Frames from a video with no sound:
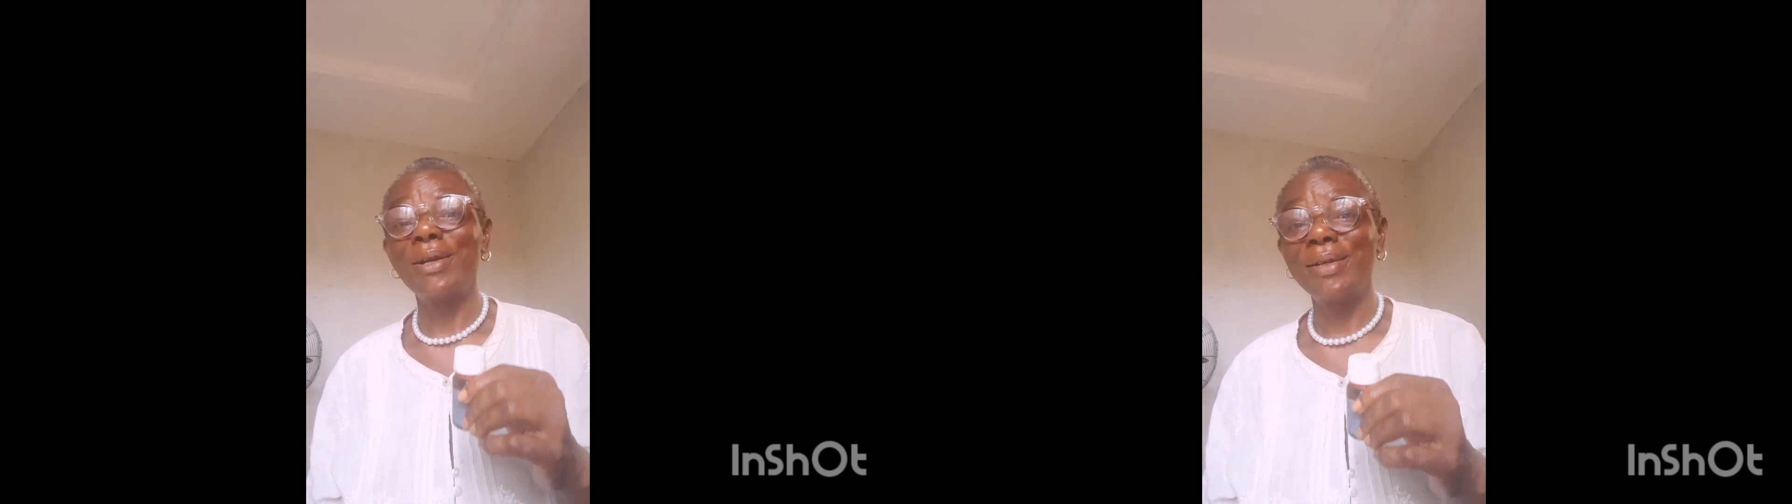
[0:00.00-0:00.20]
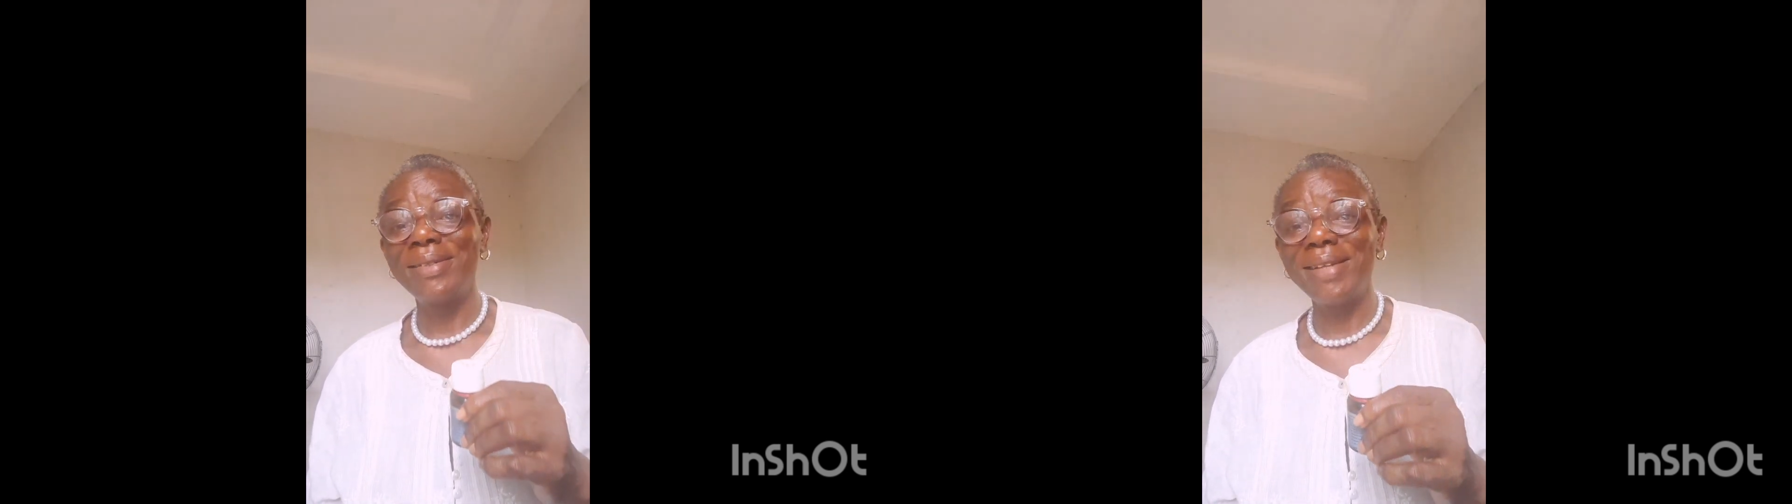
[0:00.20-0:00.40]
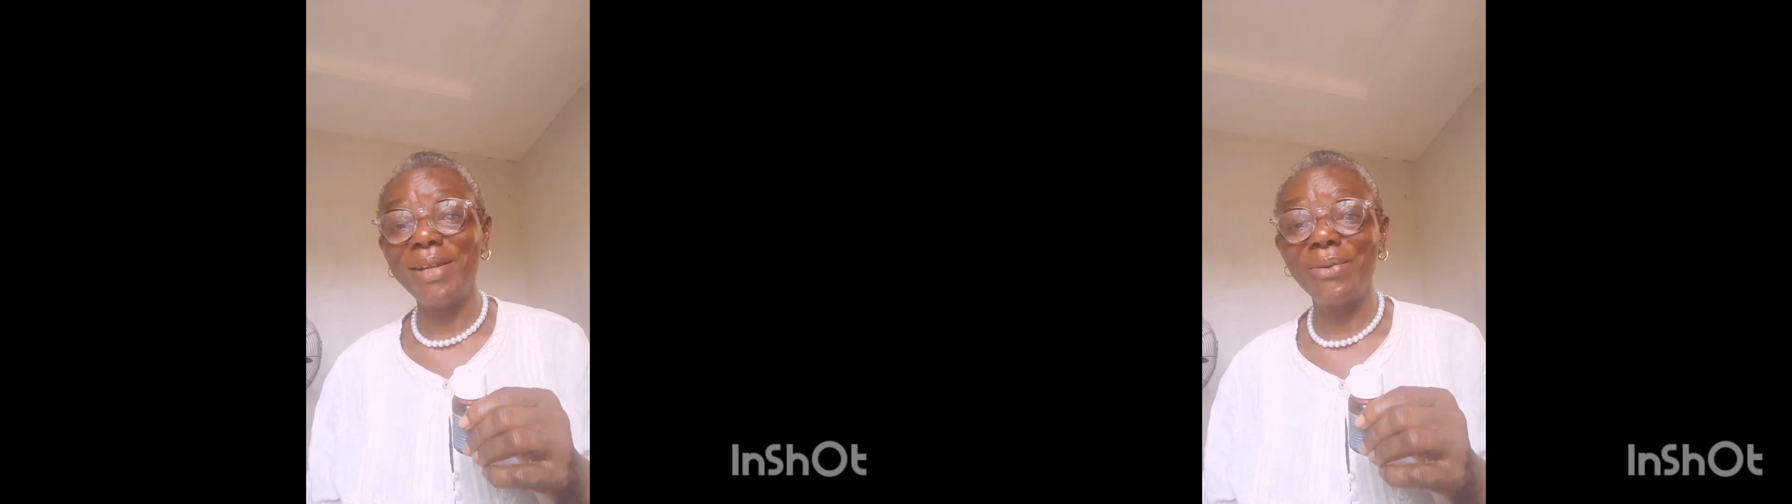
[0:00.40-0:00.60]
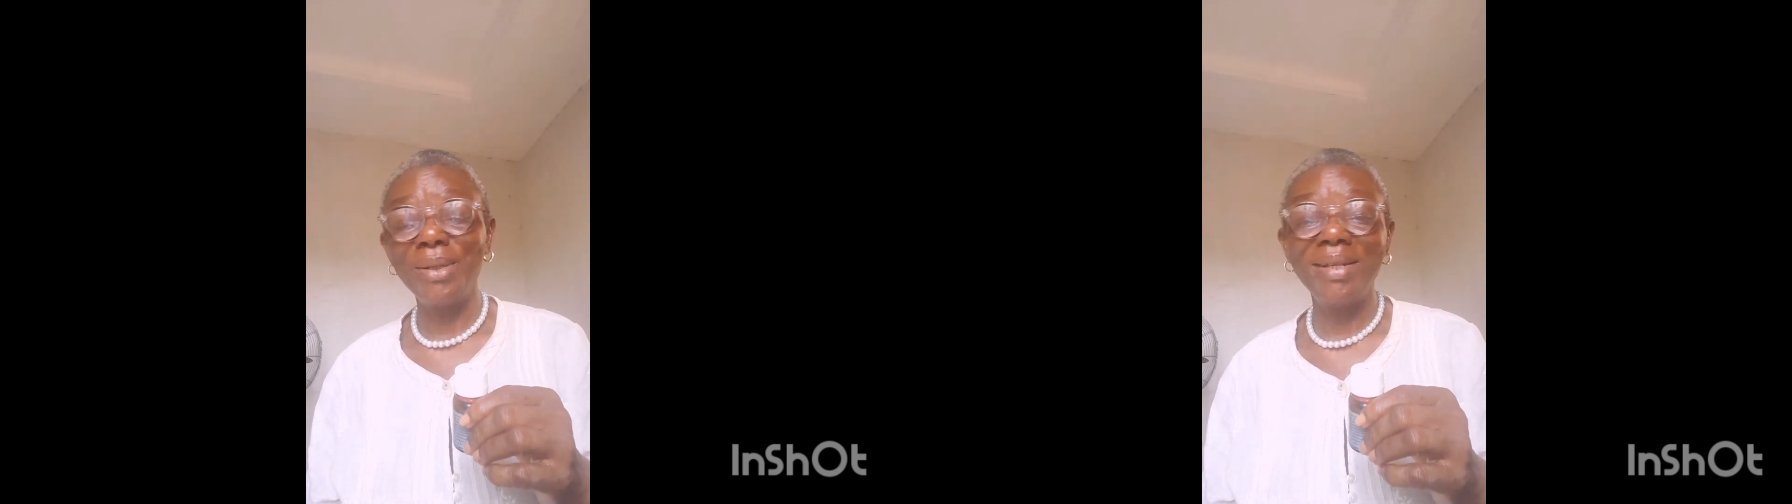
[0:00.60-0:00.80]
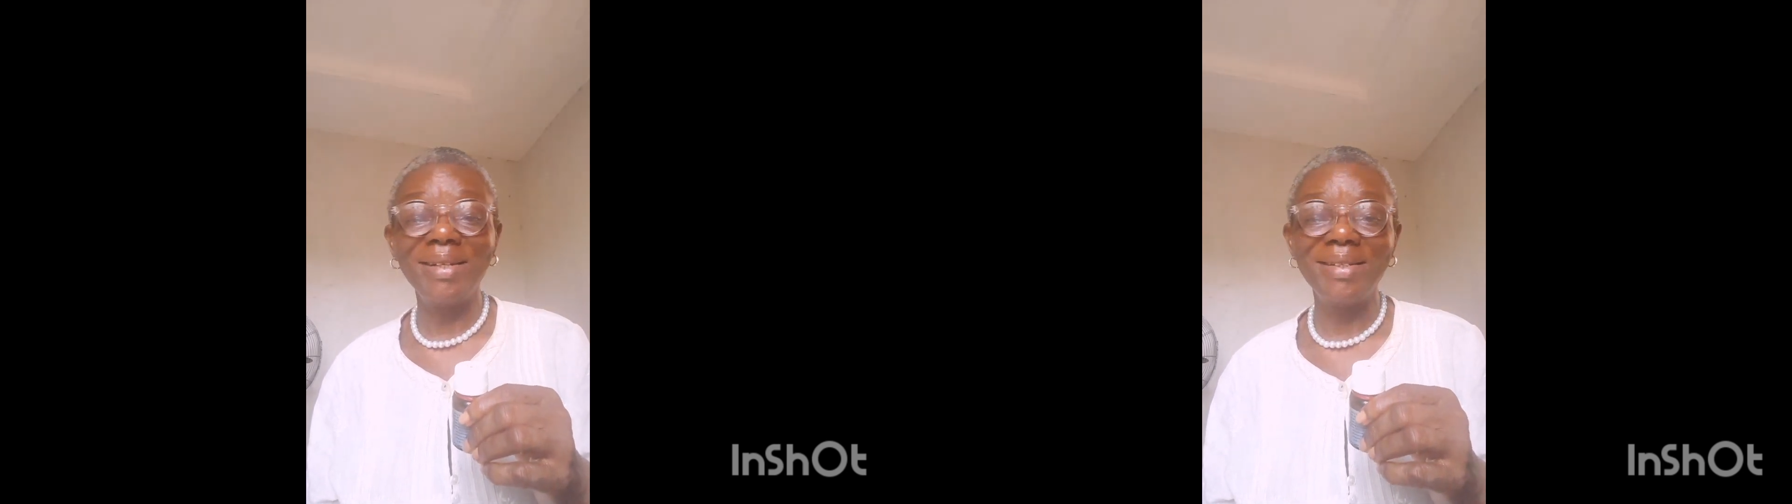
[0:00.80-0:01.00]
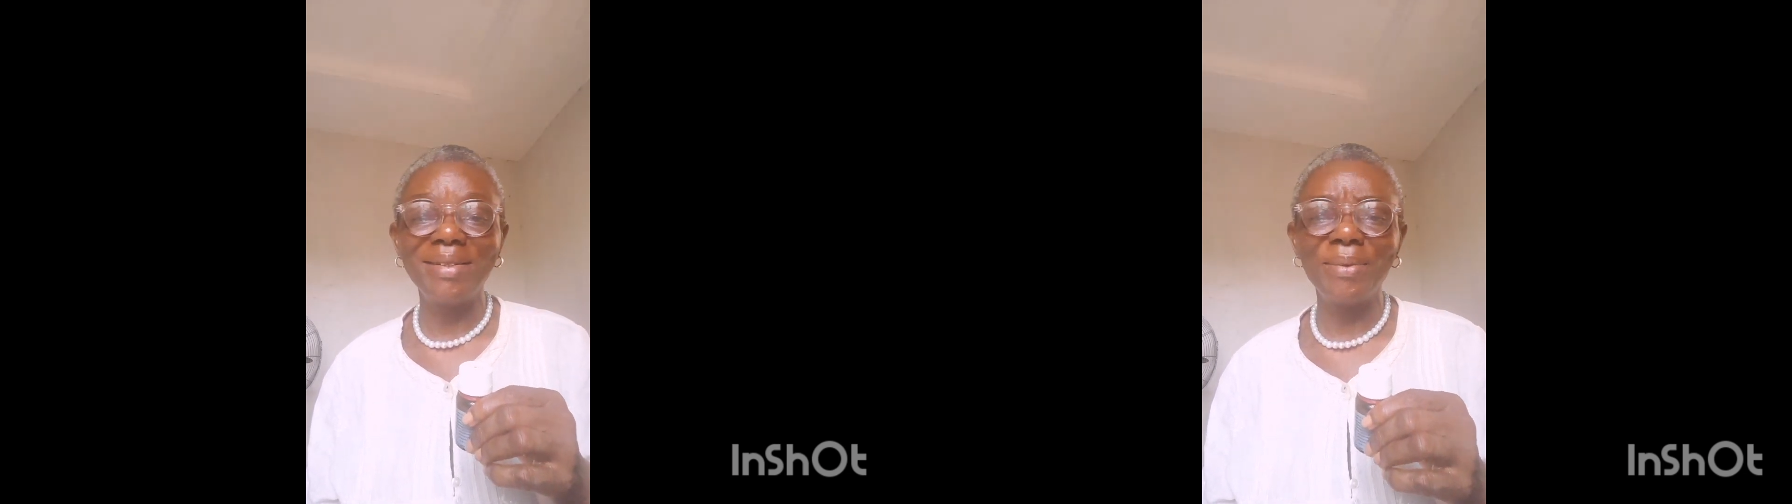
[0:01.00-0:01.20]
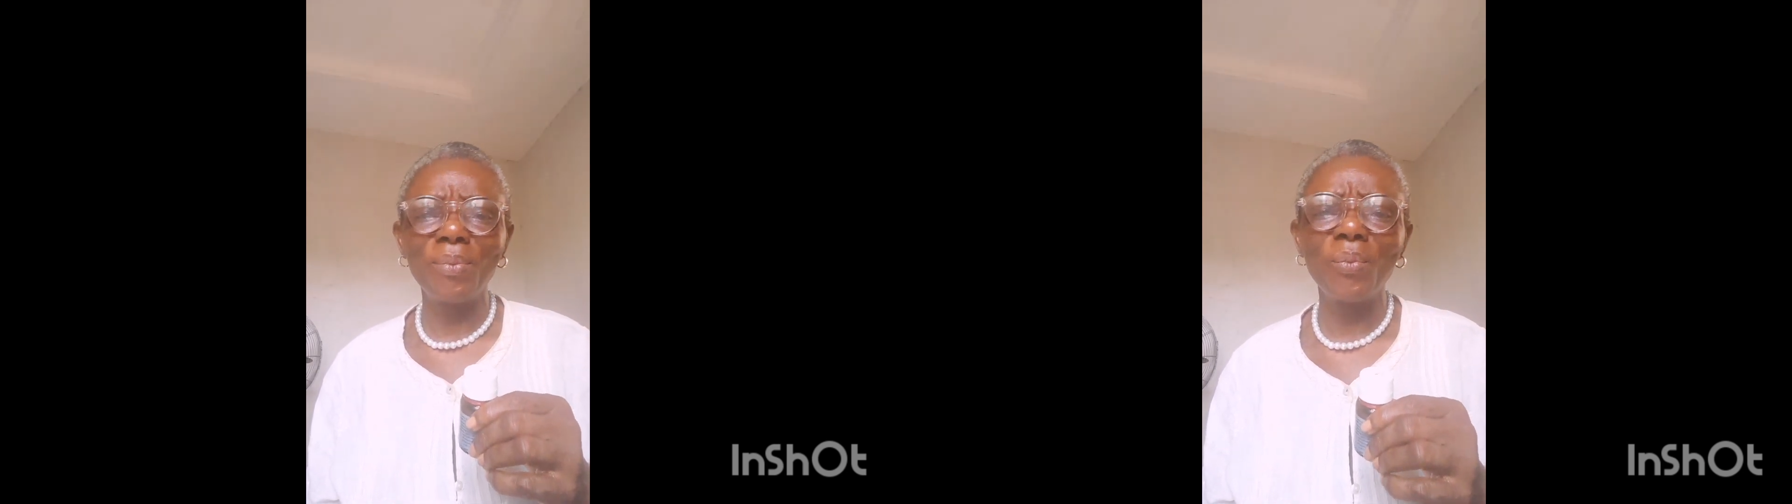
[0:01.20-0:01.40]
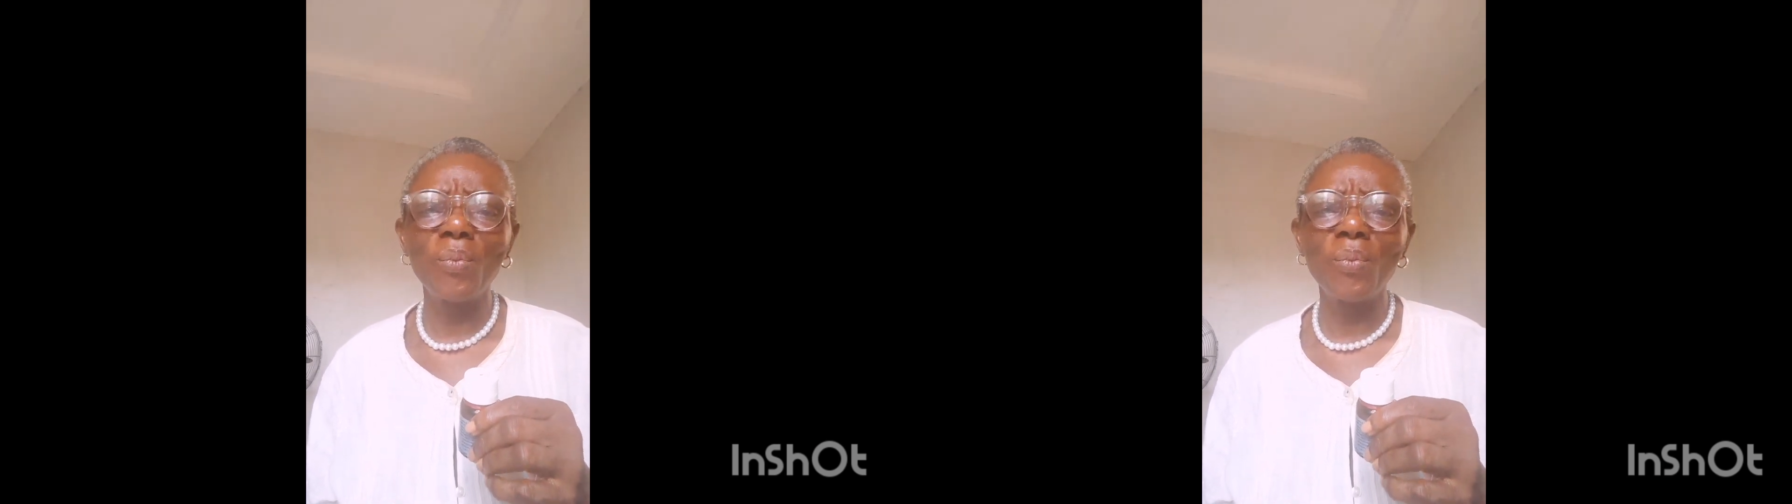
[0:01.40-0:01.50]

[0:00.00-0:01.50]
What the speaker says: start doing this